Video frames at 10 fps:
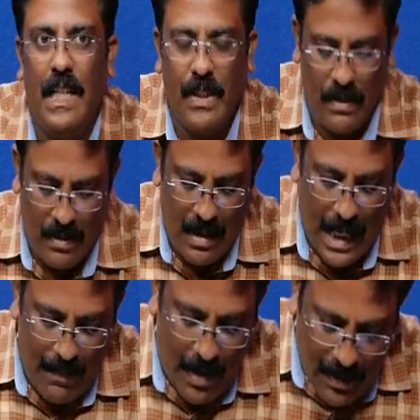So,
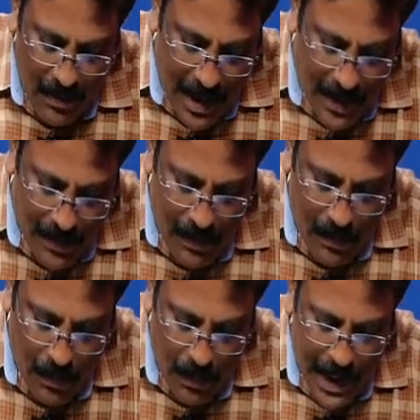I am not going
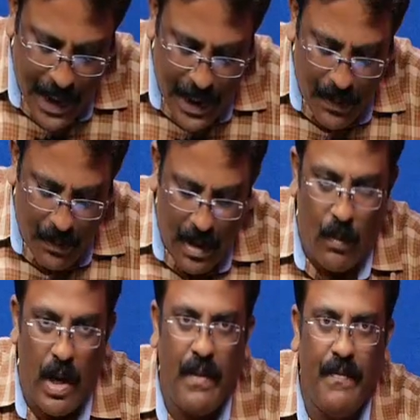to looking into
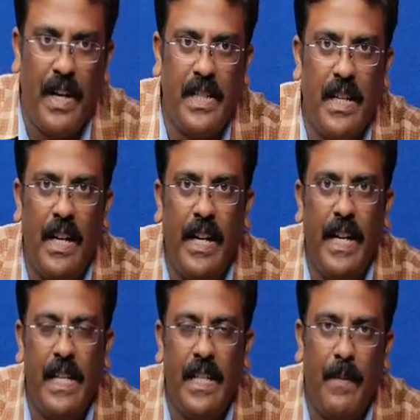what functionality it is.